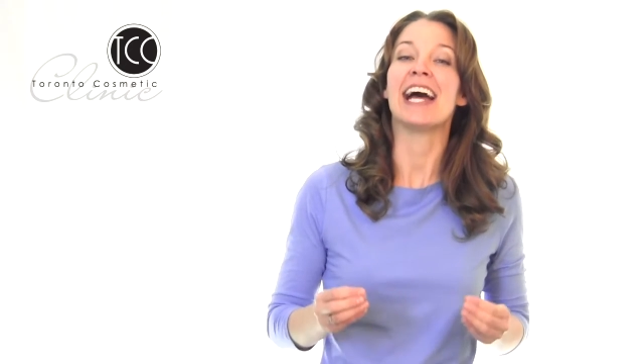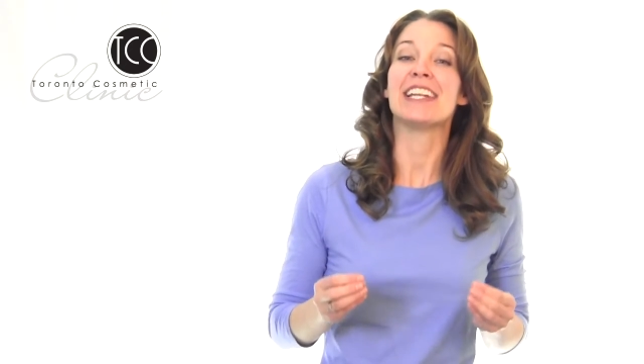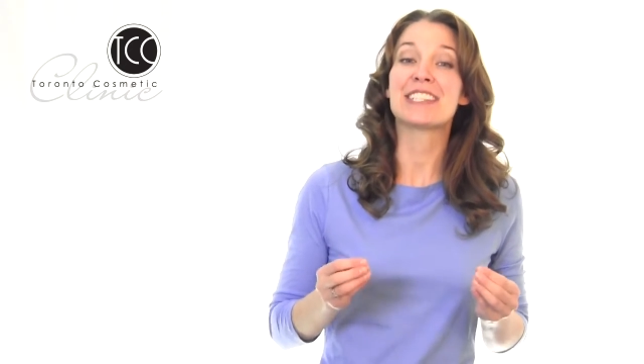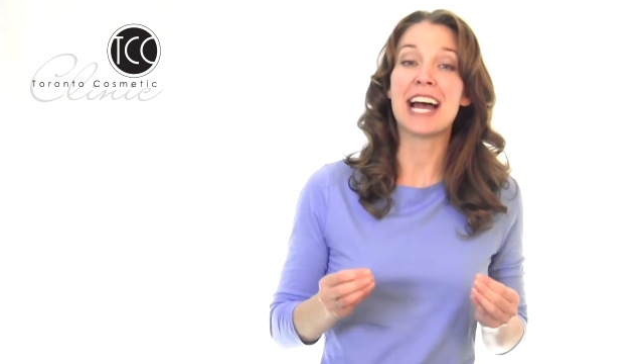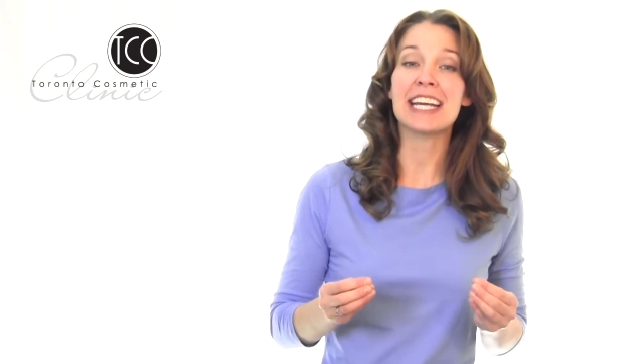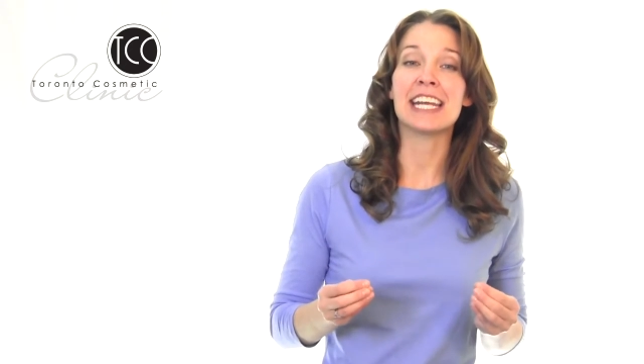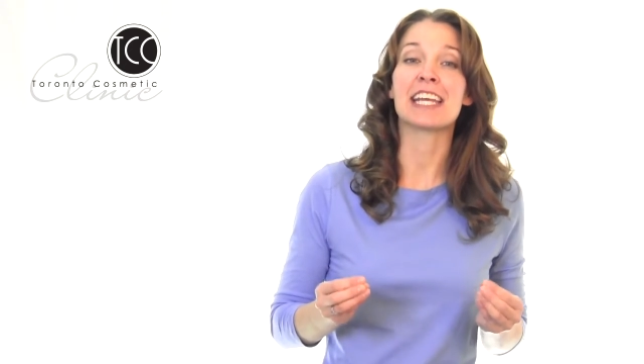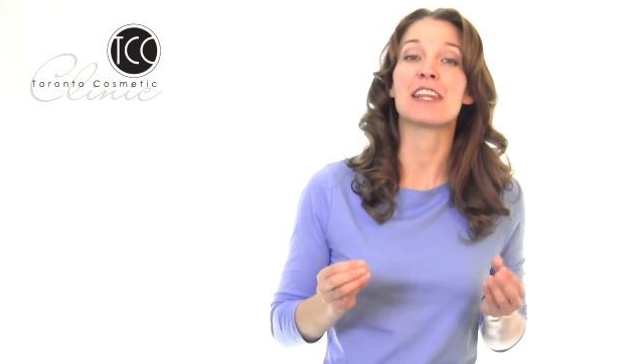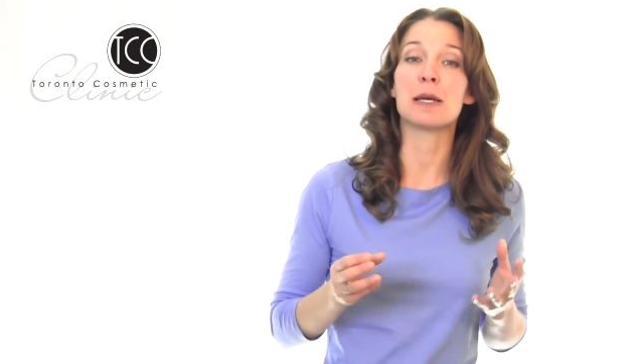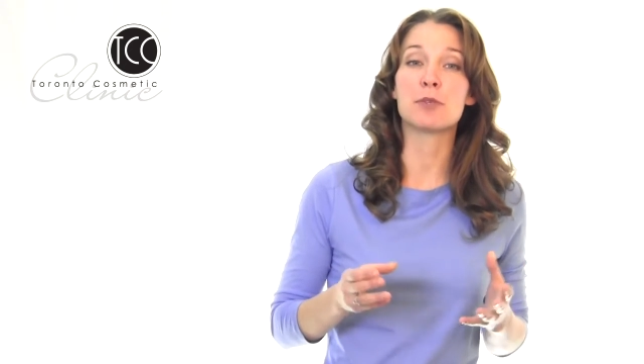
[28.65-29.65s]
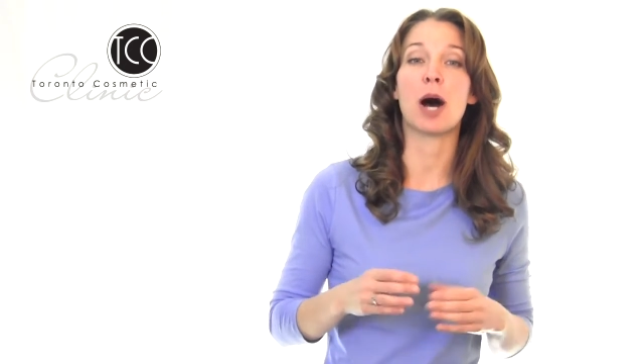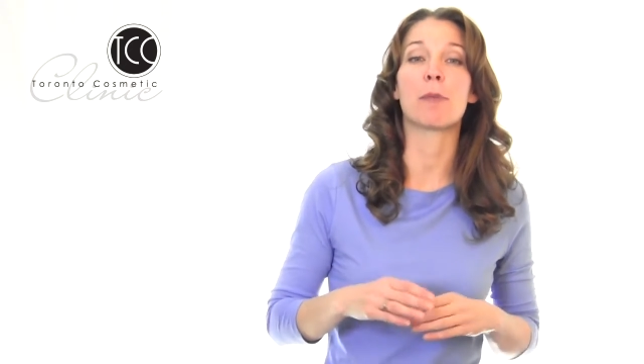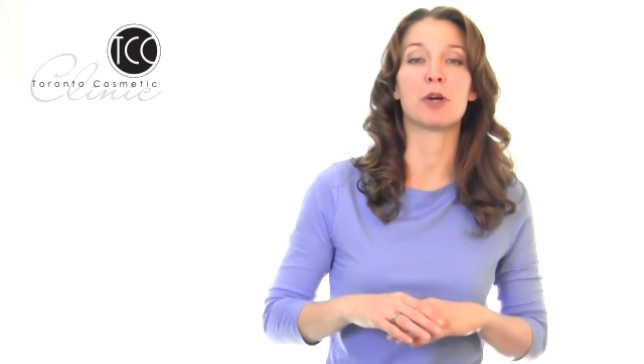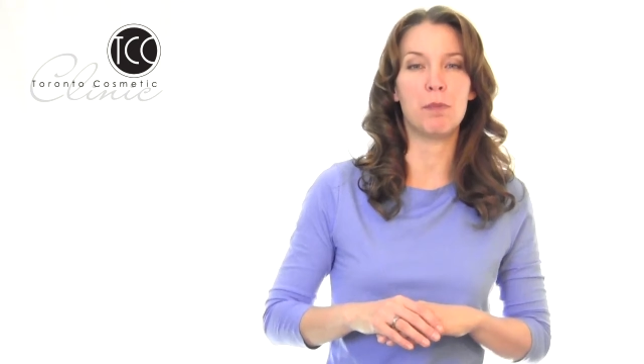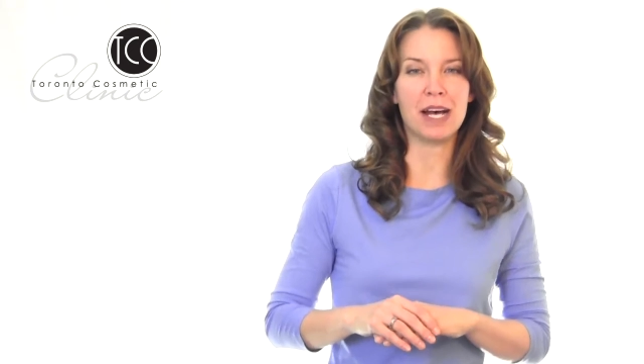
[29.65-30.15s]
and tightening the
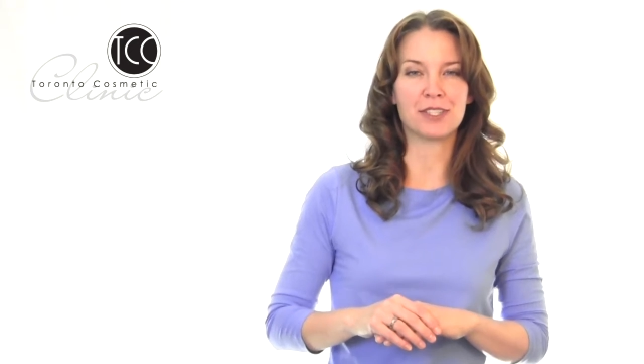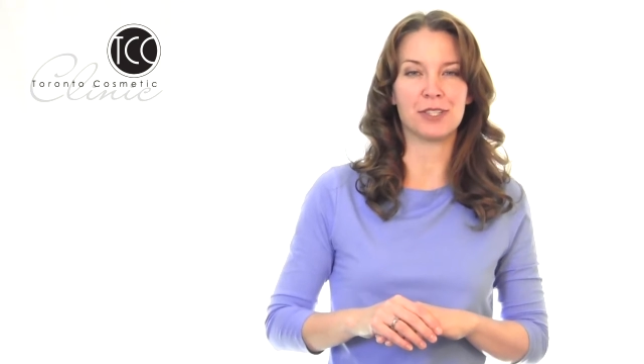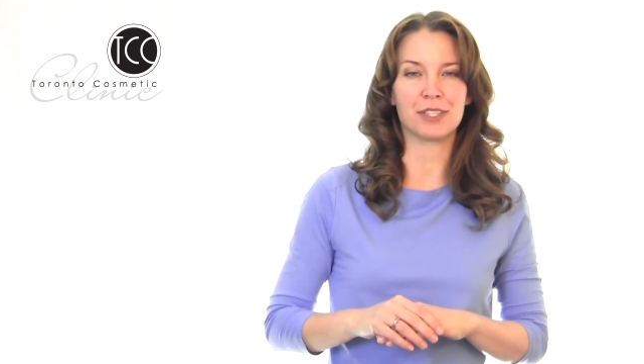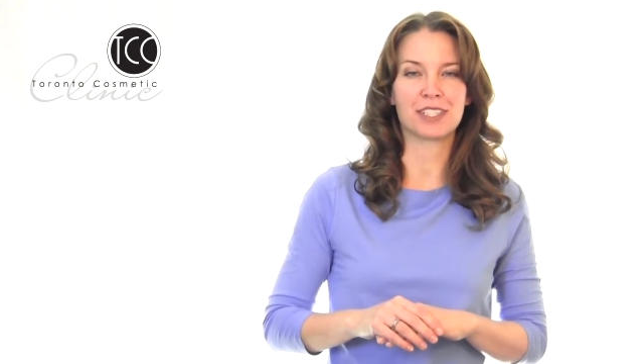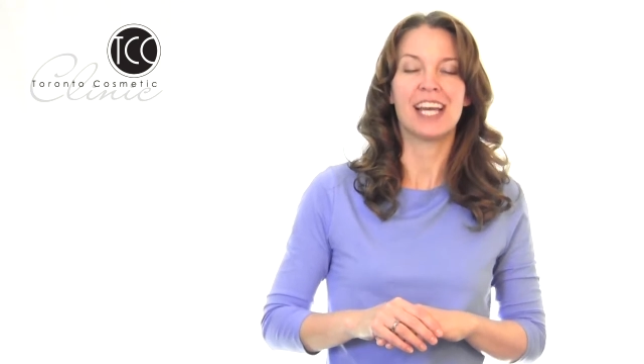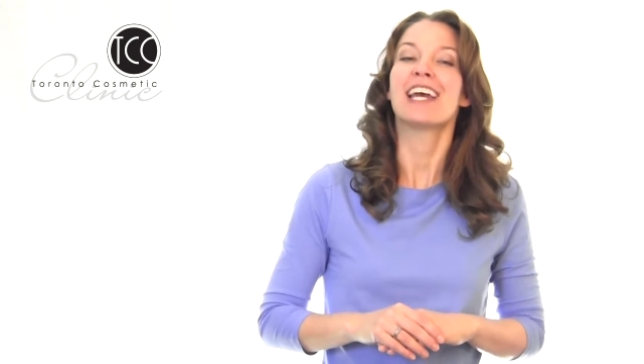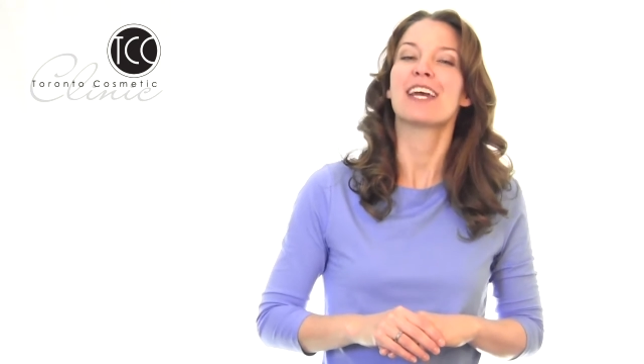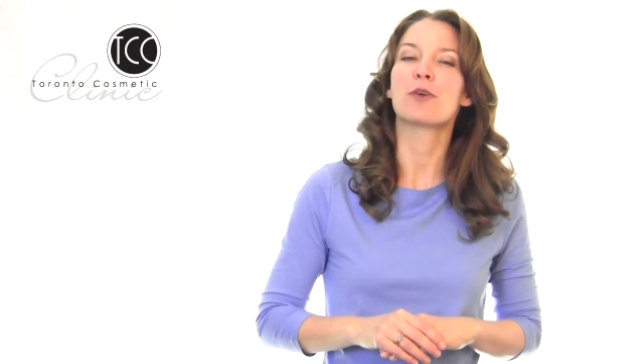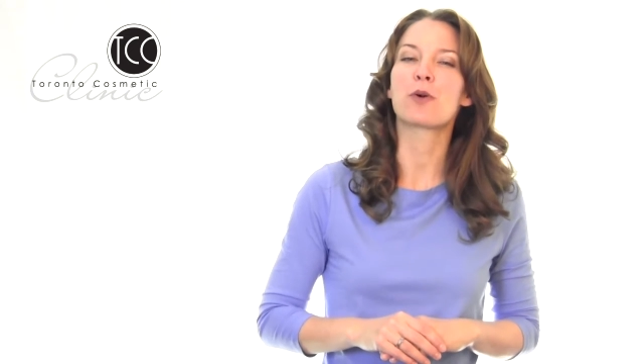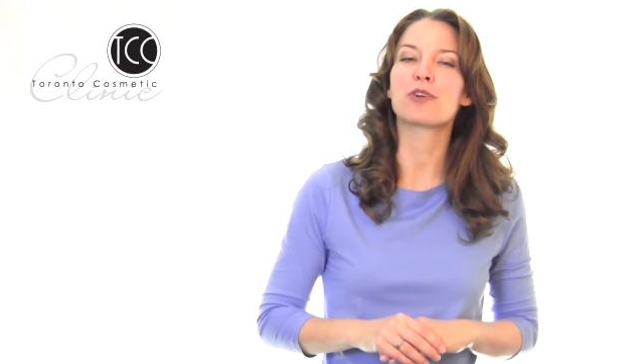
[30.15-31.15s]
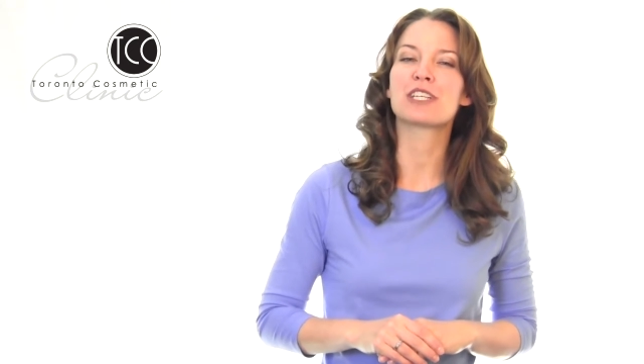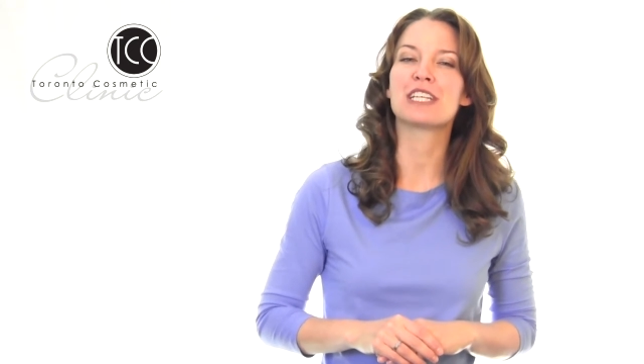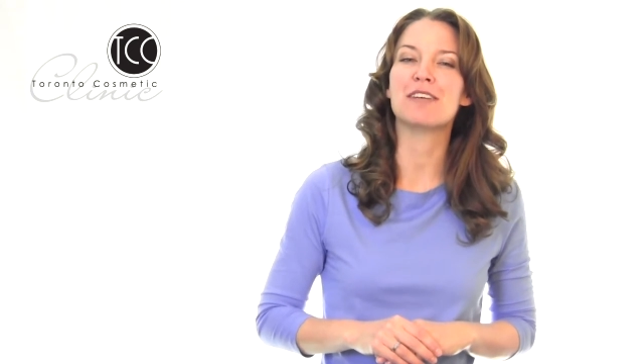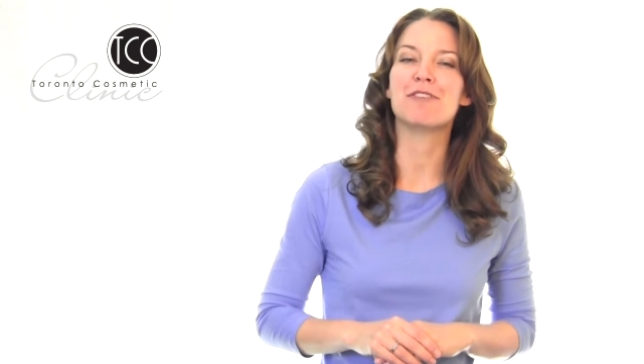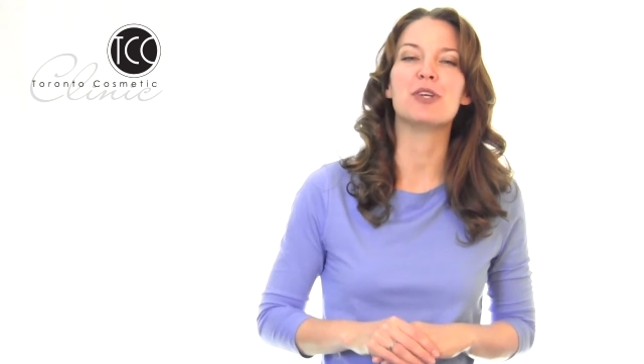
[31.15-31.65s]
abdominal muscles in order to
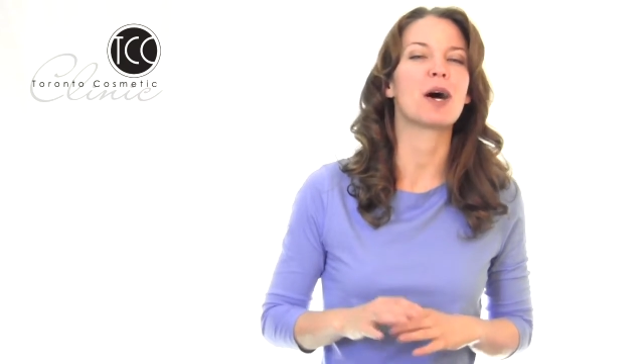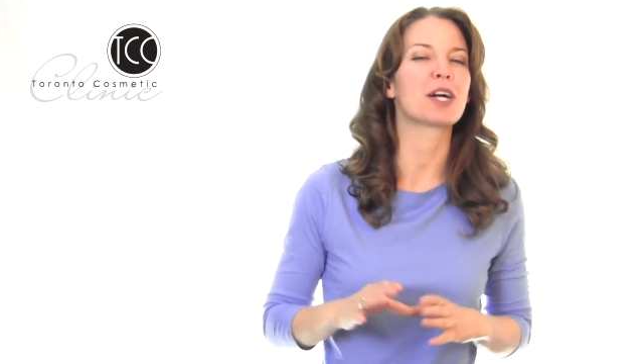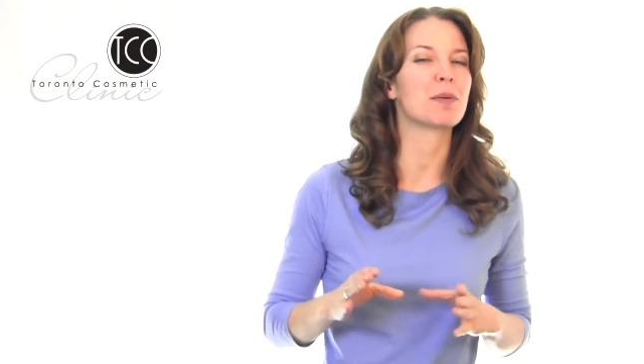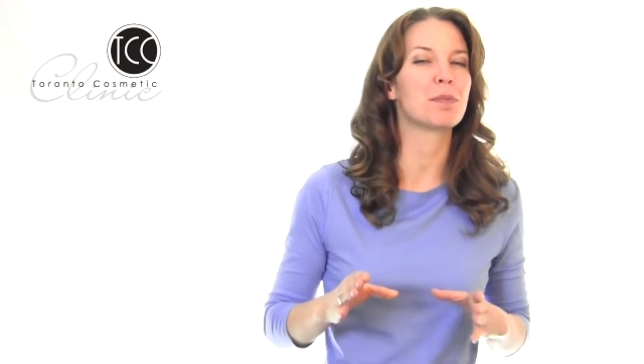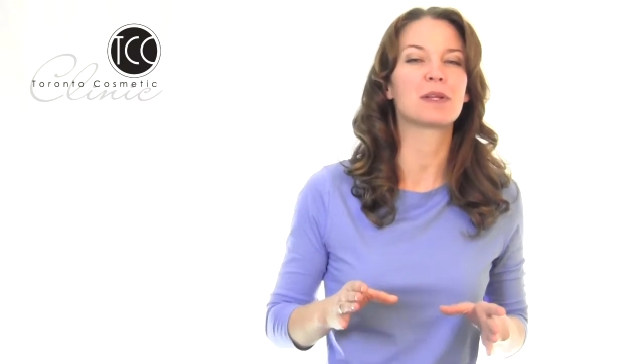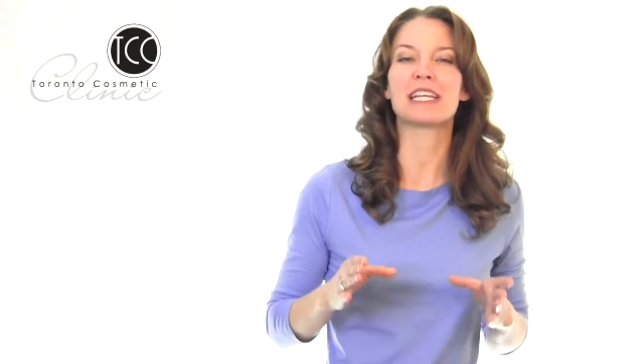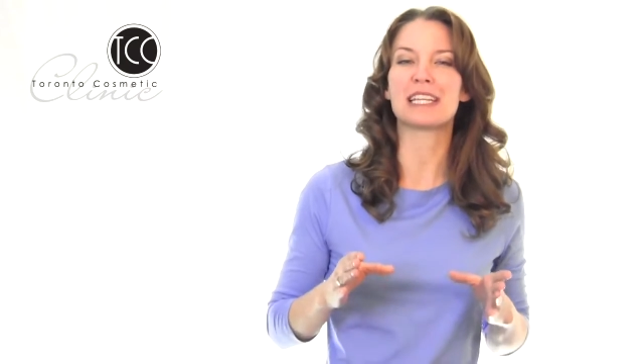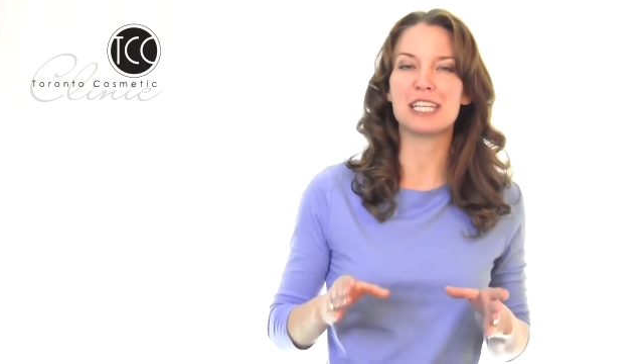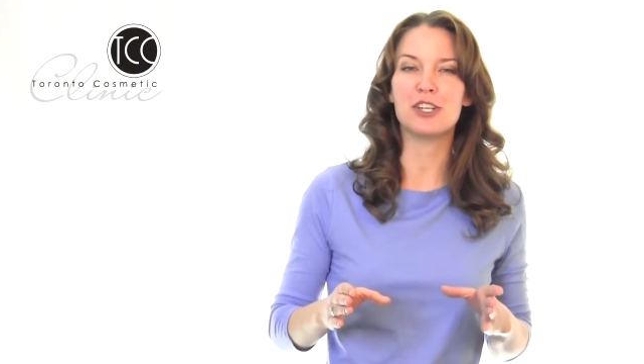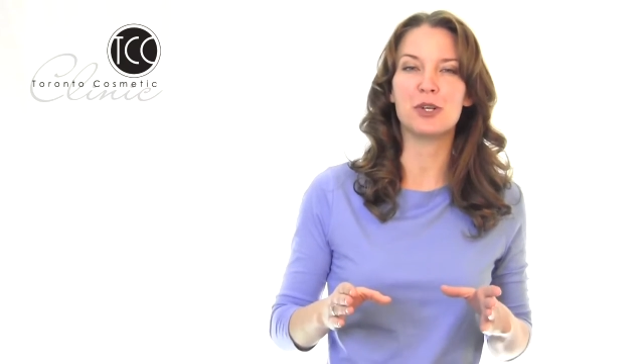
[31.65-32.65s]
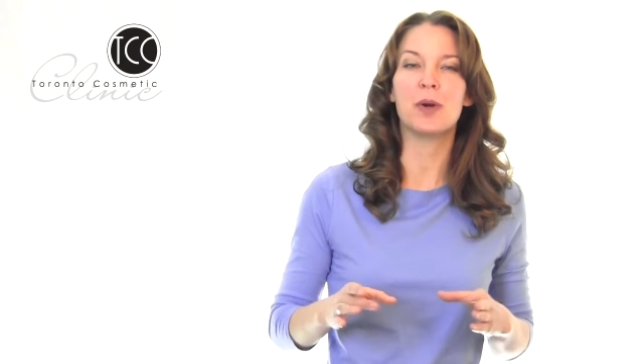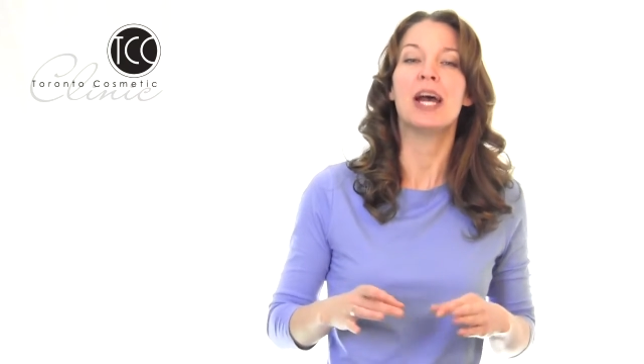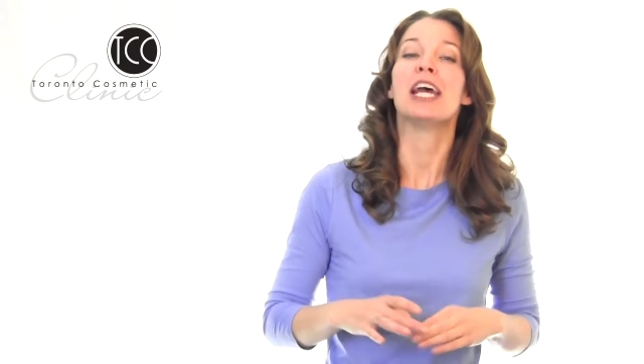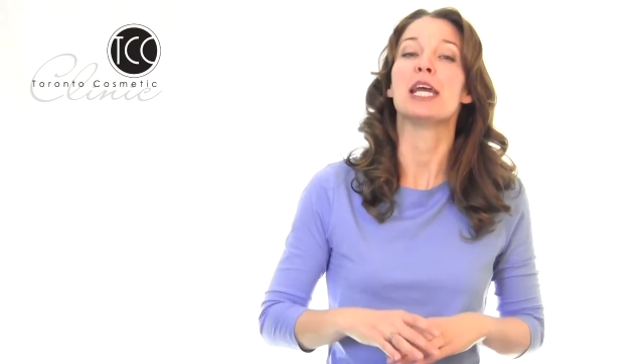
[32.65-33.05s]
give you a completely new,